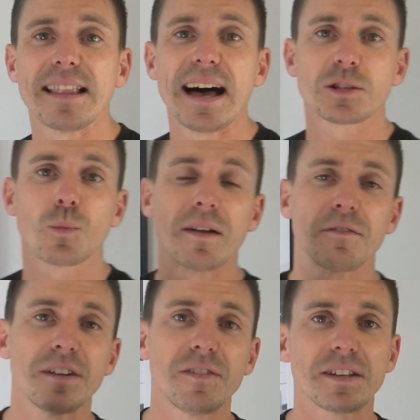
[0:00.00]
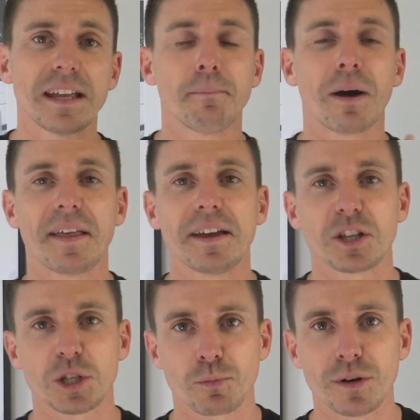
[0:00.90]
last 150 by the
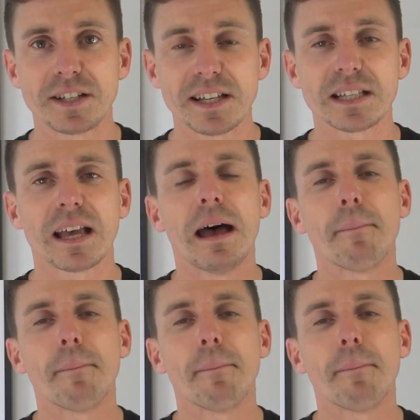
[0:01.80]
sprinters,